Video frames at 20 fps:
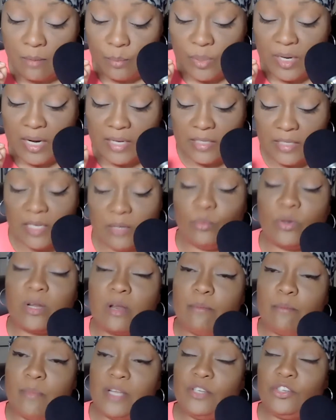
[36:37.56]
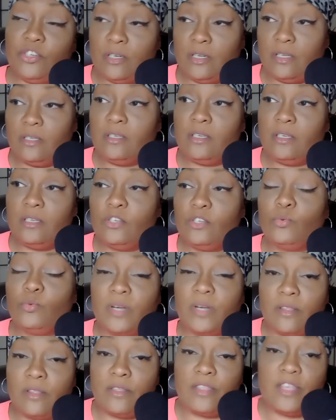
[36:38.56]
I did want to mention it since it's
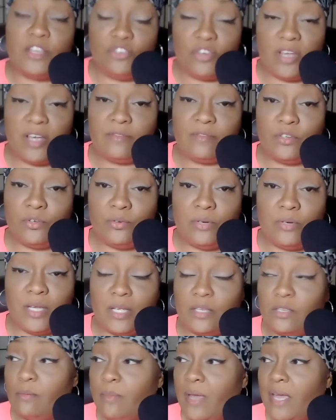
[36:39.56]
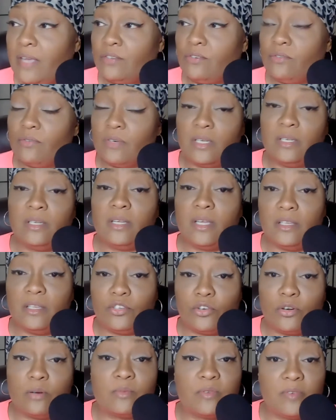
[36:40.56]
one of the things you have to do to get to mastery in
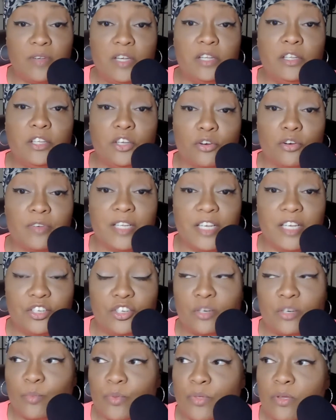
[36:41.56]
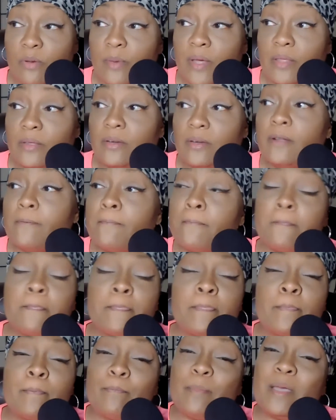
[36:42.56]
terms of healing your relationship with your mother.
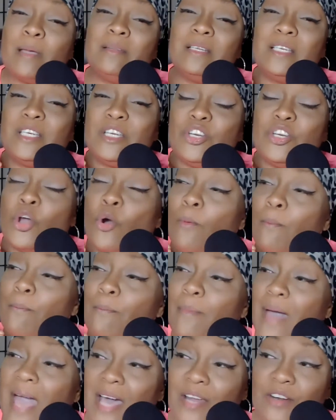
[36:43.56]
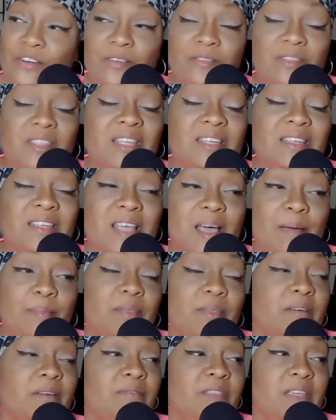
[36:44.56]
That no matter the depth
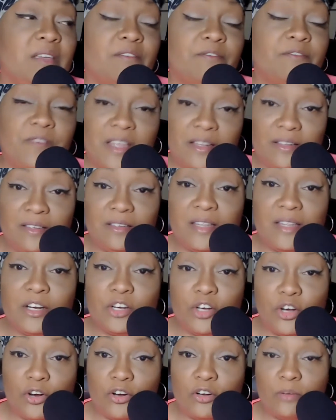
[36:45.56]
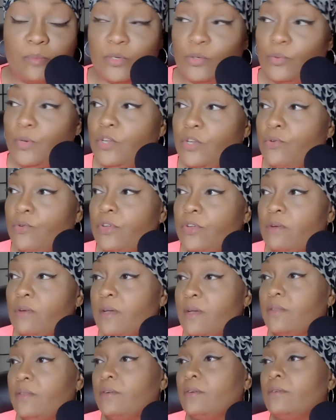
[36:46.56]
of the offense that occurred between you and your
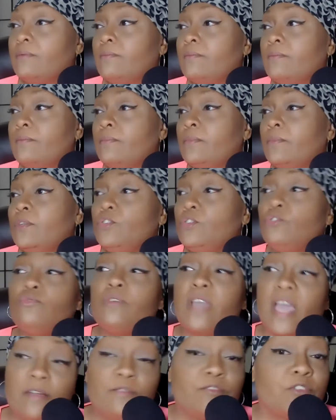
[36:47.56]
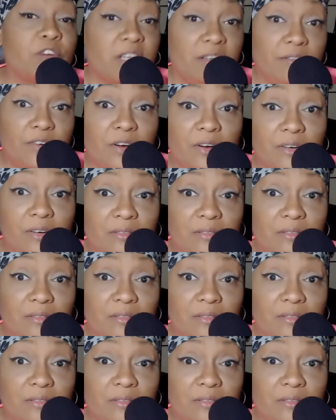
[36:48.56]
mother, you can forgive her.